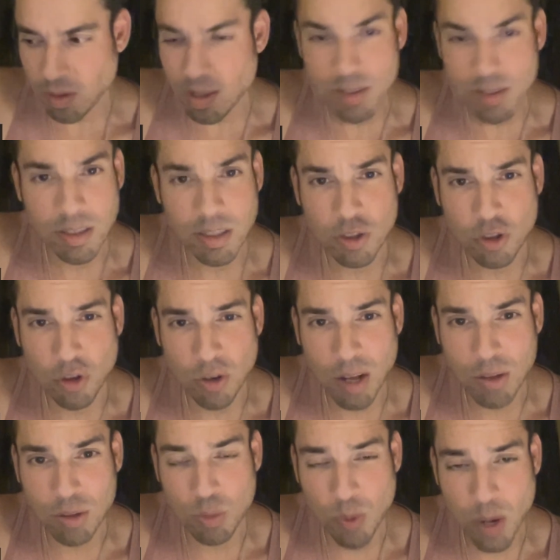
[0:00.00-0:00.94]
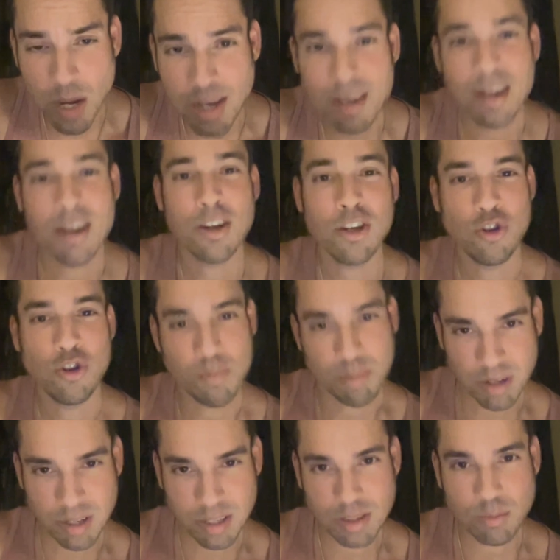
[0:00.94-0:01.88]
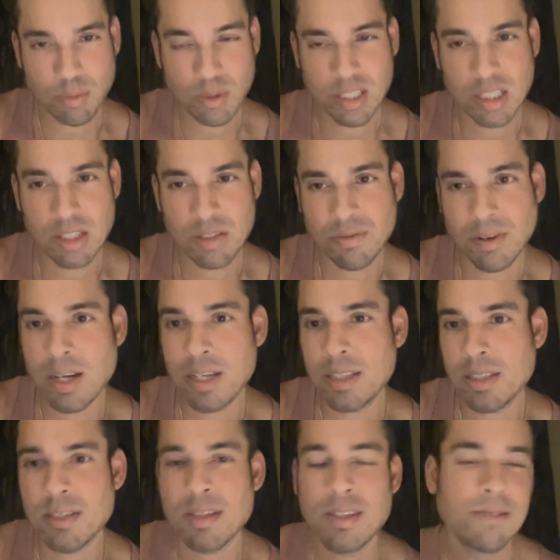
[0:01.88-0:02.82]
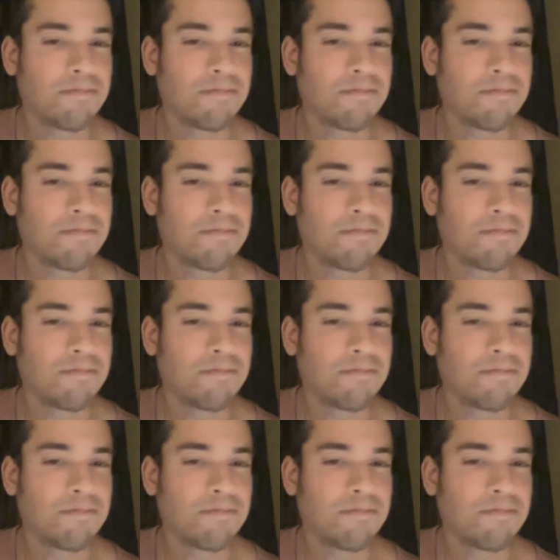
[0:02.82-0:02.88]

Did it turn out the way you predicted with these fights?